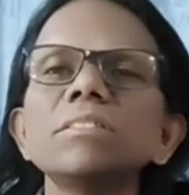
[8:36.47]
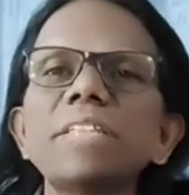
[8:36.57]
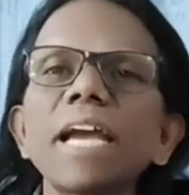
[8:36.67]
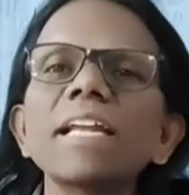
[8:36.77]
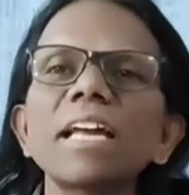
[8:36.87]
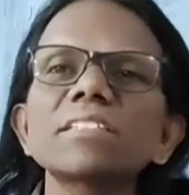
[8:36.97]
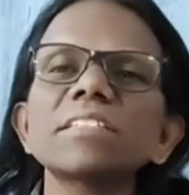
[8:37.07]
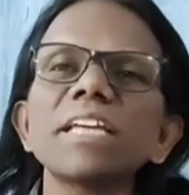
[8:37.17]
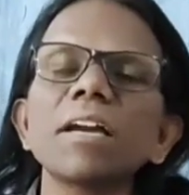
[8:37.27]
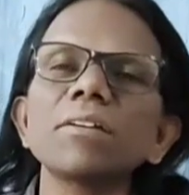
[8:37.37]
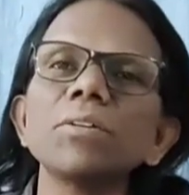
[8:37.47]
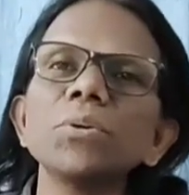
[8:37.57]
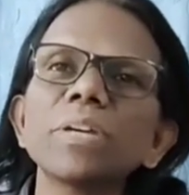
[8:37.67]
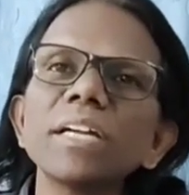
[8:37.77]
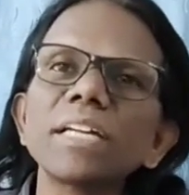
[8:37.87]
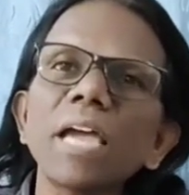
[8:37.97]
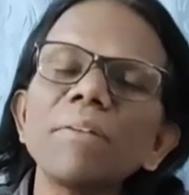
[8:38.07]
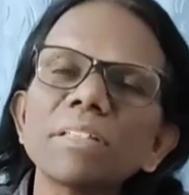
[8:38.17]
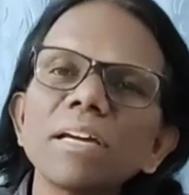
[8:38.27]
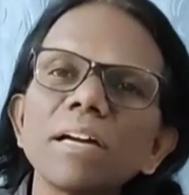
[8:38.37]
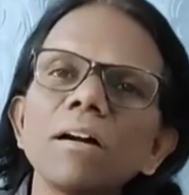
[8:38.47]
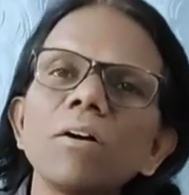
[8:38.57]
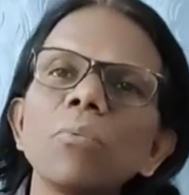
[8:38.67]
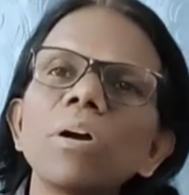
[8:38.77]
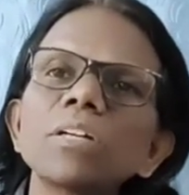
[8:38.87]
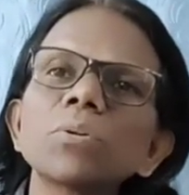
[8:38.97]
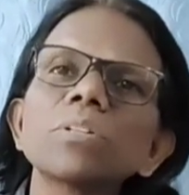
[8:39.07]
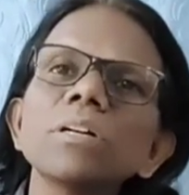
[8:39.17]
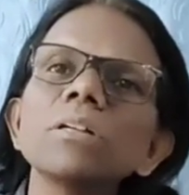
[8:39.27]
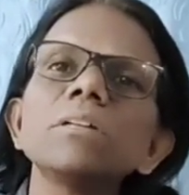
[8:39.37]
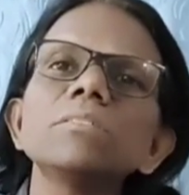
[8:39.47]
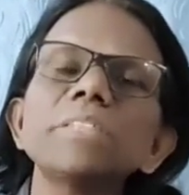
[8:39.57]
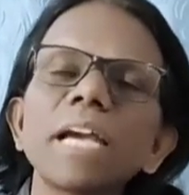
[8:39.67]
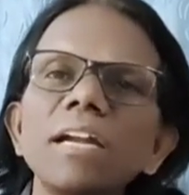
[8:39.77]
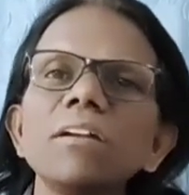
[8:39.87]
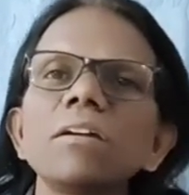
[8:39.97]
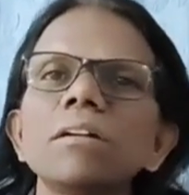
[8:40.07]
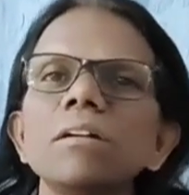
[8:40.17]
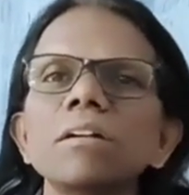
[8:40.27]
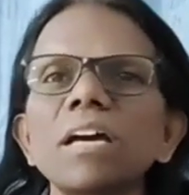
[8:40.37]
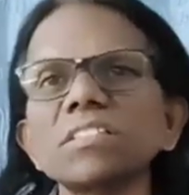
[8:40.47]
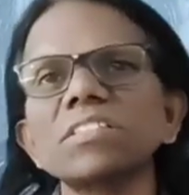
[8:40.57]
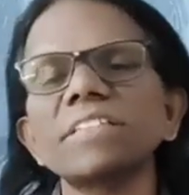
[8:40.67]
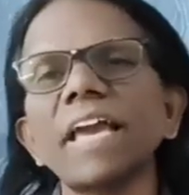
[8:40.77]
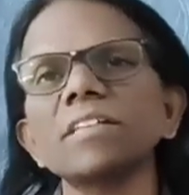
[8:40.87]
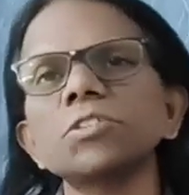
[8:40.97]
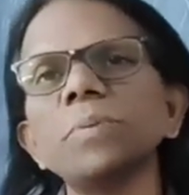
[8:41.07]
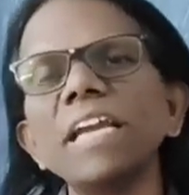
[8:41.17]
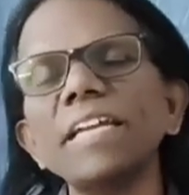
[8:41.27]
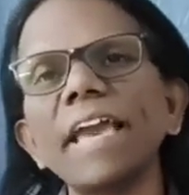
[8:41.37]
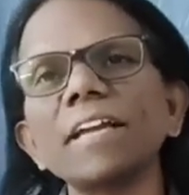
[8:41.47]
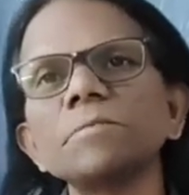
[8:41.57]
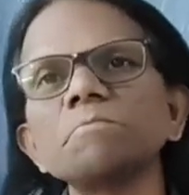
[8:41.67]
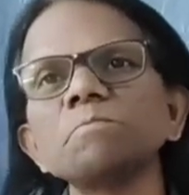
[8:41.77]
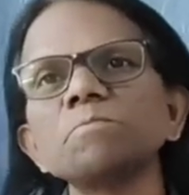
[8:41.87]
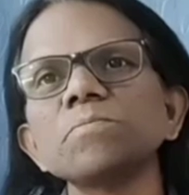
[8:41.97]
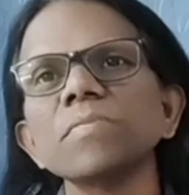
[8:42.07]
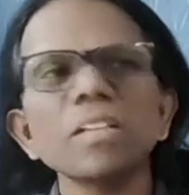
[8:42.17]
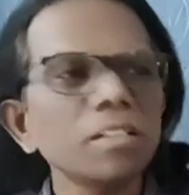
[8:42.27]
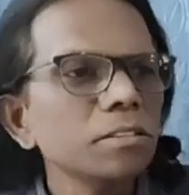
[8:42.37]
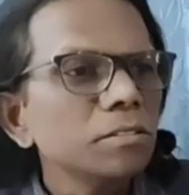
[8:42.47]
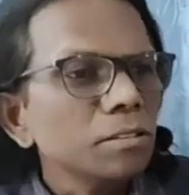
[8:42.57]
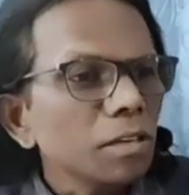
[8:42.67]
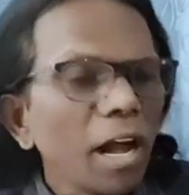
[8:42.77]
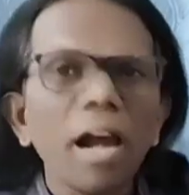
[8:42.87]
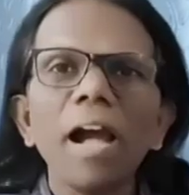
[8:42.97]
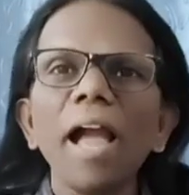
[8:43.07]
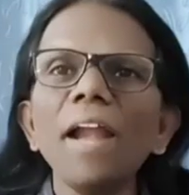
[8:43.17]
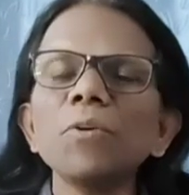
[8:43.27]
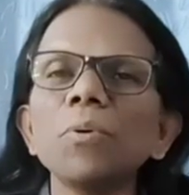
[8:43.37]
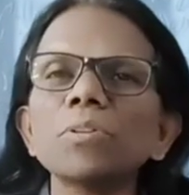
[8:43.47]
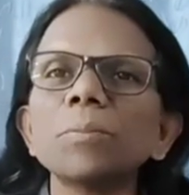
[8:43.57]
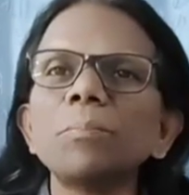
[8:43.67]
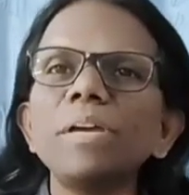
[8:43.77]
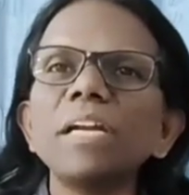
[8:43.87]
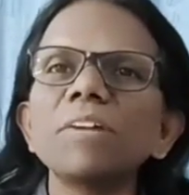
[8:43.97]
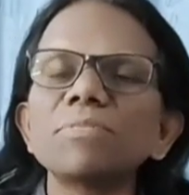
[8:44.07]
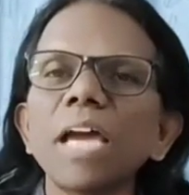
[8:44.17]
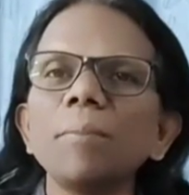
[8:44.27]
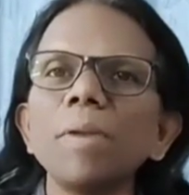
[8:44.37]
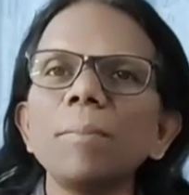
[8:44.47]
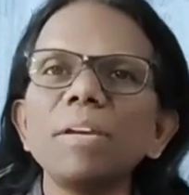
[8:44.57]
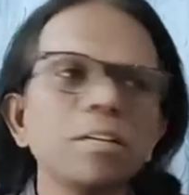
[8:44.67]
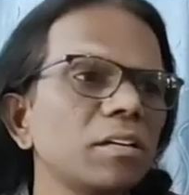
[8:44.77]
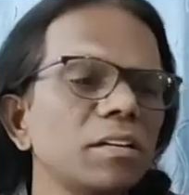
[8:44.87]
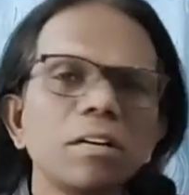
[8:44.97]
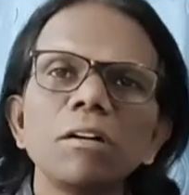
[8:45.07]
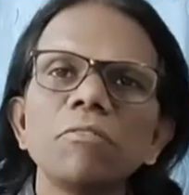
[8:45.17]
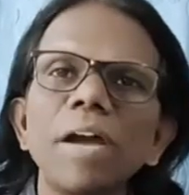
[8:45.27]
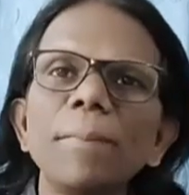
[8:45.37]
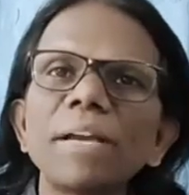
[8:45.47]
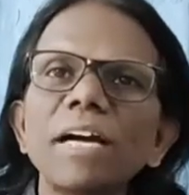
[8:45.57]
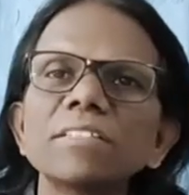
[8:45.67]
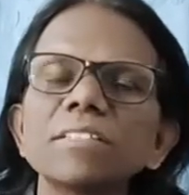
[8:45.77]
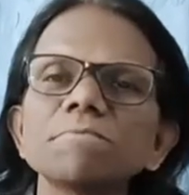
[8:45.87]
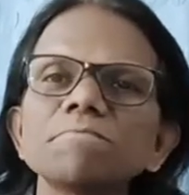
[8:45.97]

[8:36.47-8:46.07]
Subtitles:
second collection tank, you can divert the water to the second collection tank, spare tank. And over the period of time, maybe, why? Because